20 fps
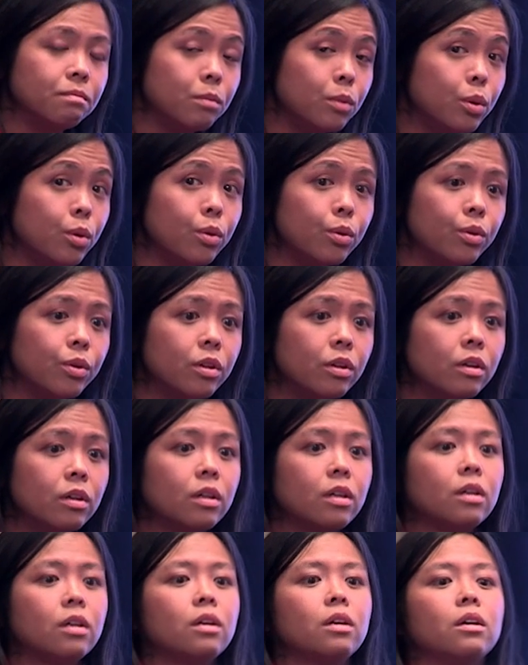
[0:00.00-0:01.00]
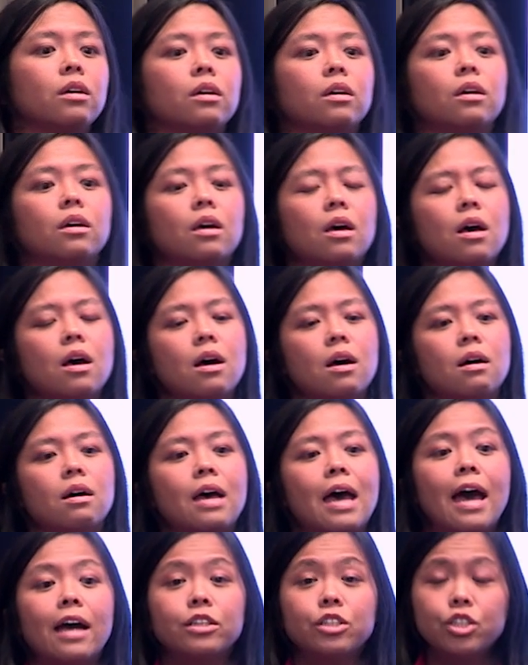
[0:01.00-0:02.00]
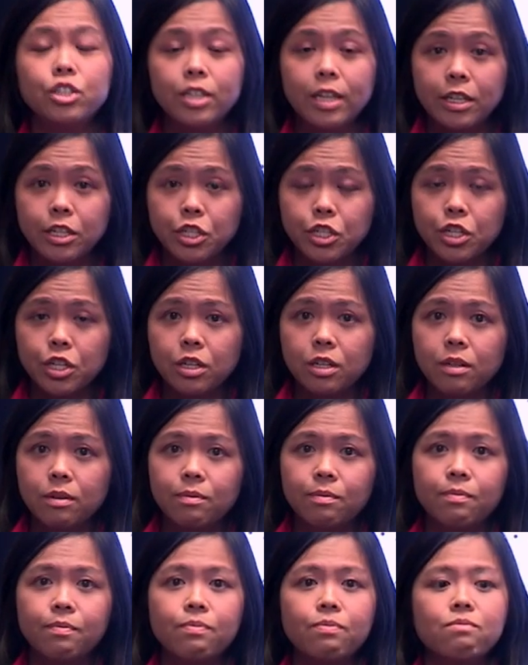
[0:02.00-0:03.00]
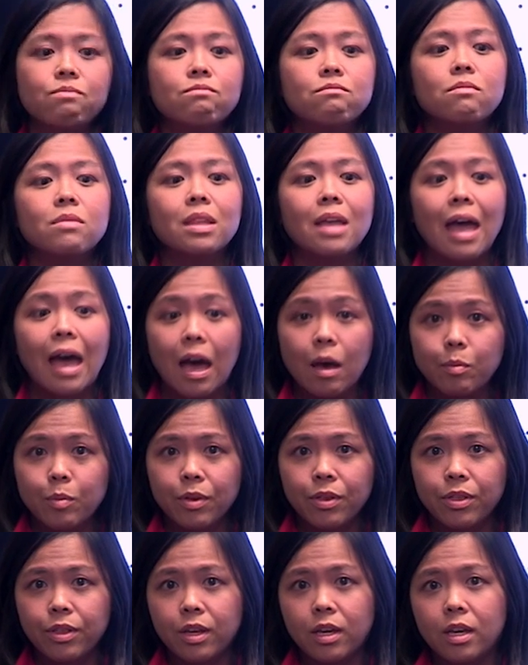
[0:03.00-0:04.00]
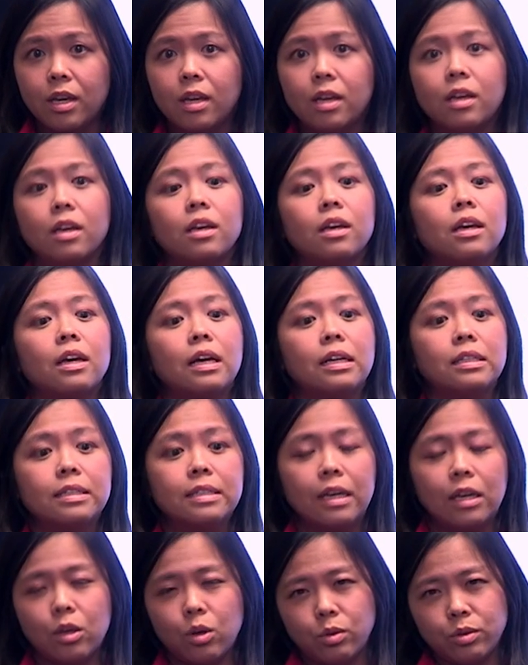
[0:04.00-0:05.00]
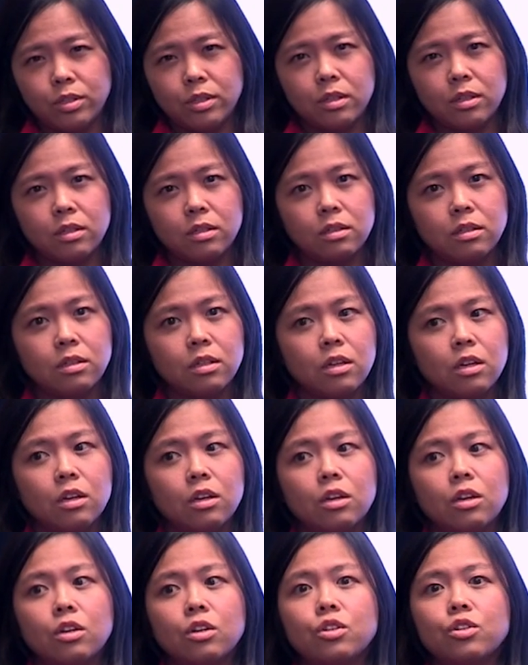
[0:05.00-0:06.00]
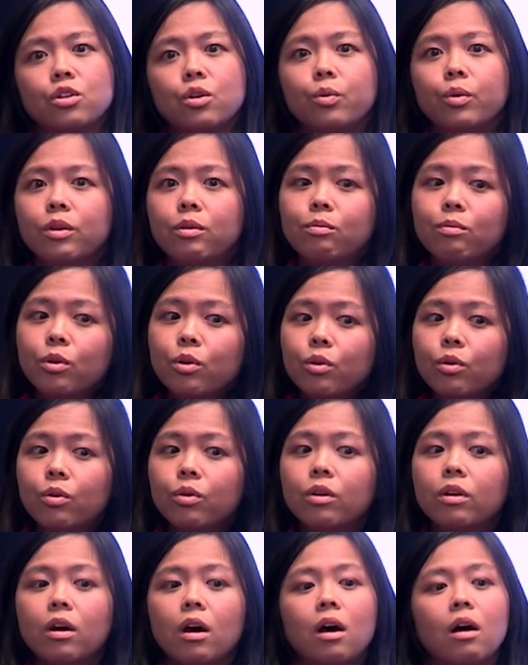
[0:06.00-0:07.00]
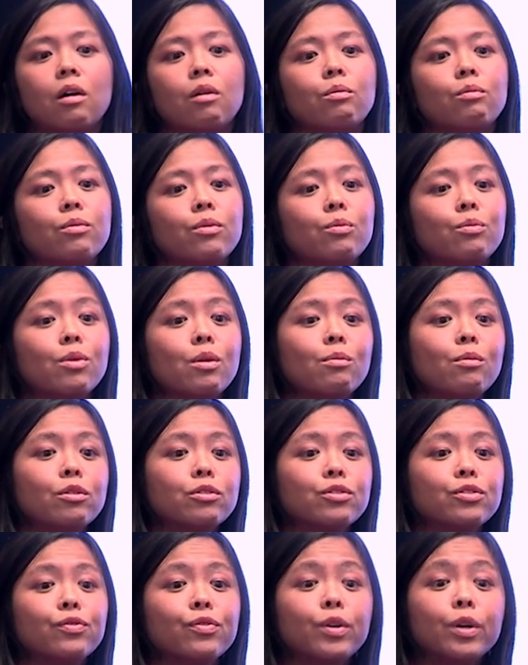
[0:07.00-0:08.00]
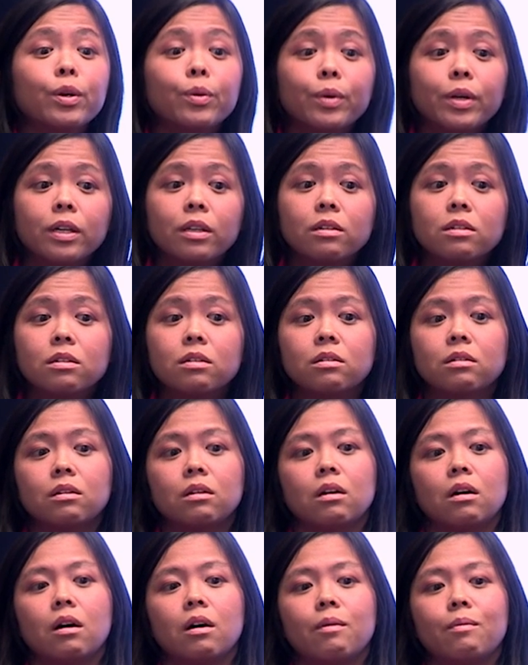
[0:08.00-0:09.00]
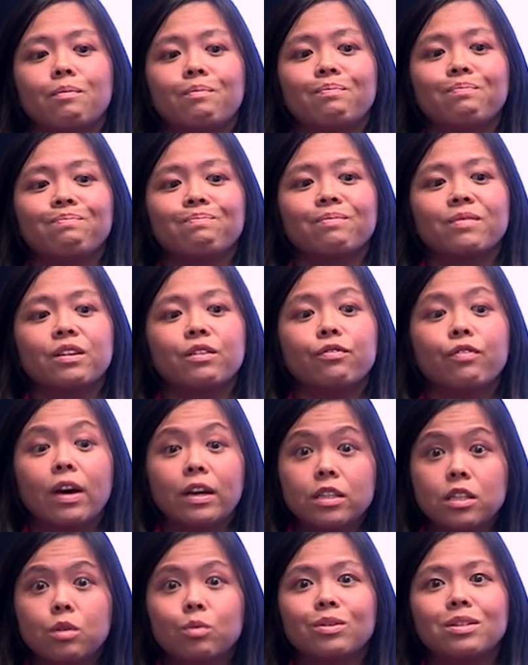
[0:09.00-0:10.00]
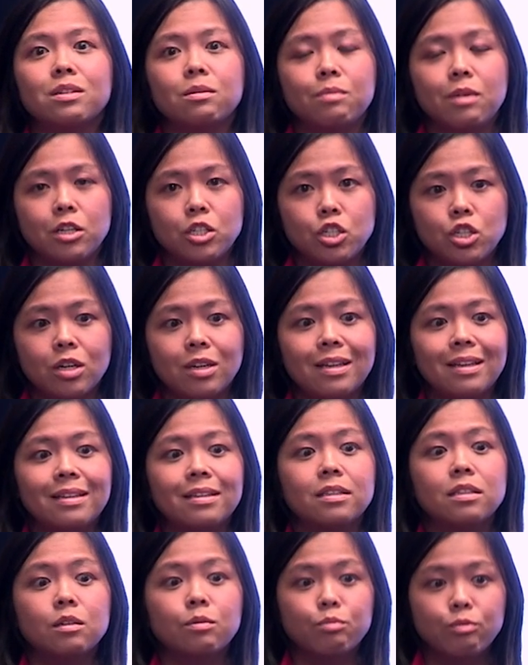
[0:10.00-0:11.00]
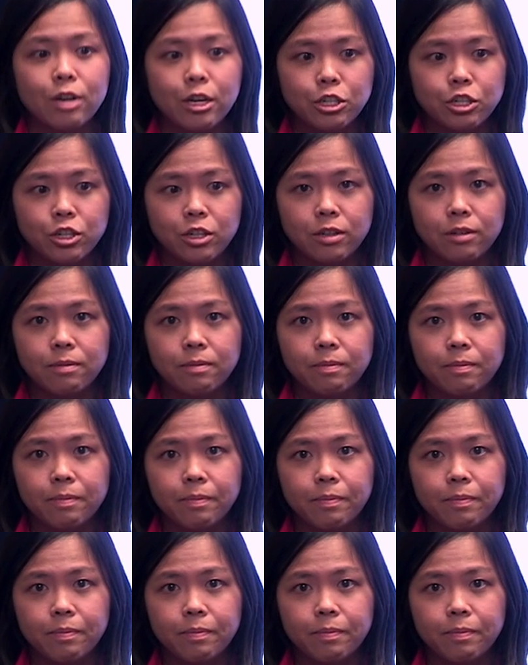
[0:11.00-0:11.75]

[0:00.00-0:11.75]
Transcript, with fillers: mood, uh, agitation, apathy, and psychosis. So with mood, um, the most frequent um, finding with dementia is depression.